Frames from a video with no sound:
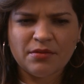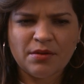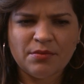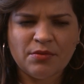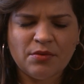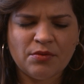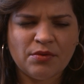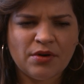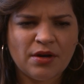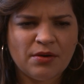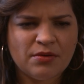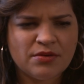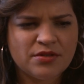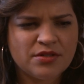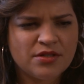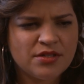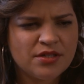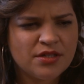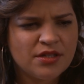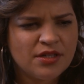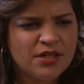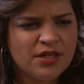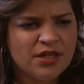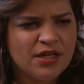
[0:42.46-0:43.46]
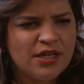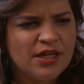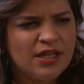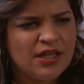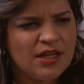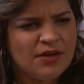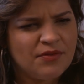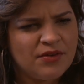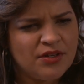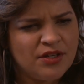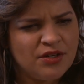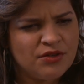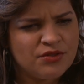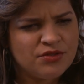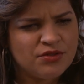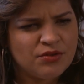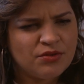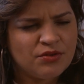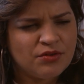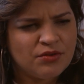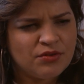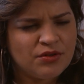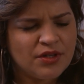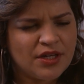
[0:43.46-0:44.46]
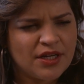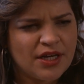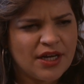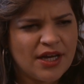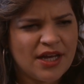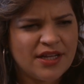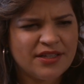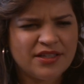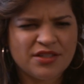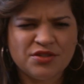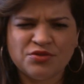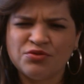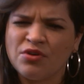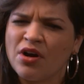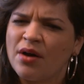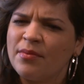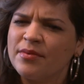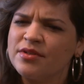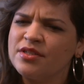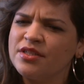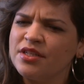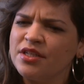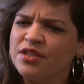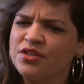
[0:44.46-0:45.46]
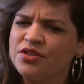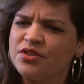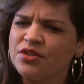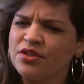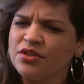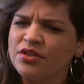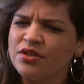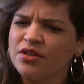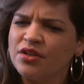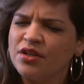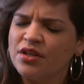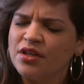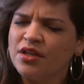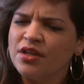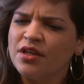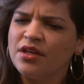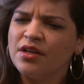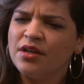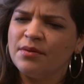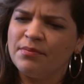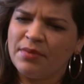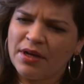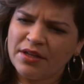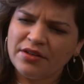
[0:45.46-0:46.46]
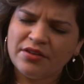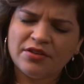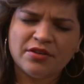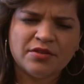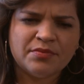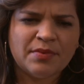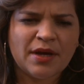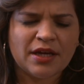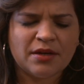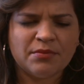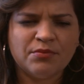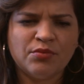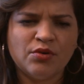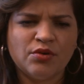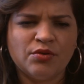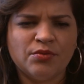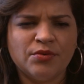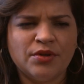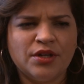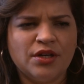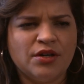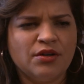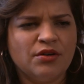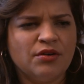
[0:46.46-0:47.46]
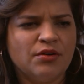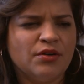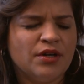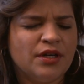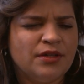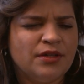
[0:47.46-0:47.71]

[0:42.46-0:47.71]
I remember when I was 11 years old, I had this drama teacher, this is back in Puerto Rico,